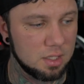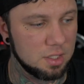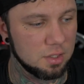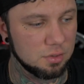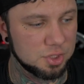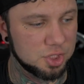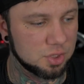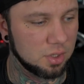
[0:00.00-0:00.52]

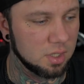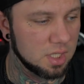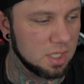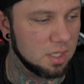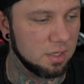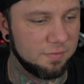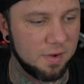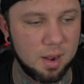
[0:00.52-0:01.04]
strong
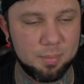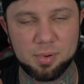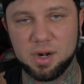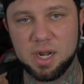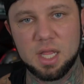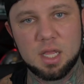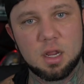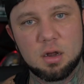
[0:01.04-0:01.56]
enough
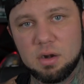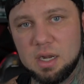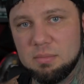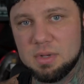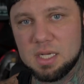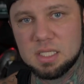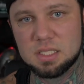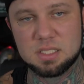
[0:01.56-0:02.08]
operating
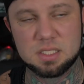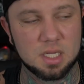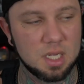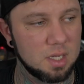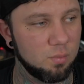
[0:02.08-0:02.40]
agreements.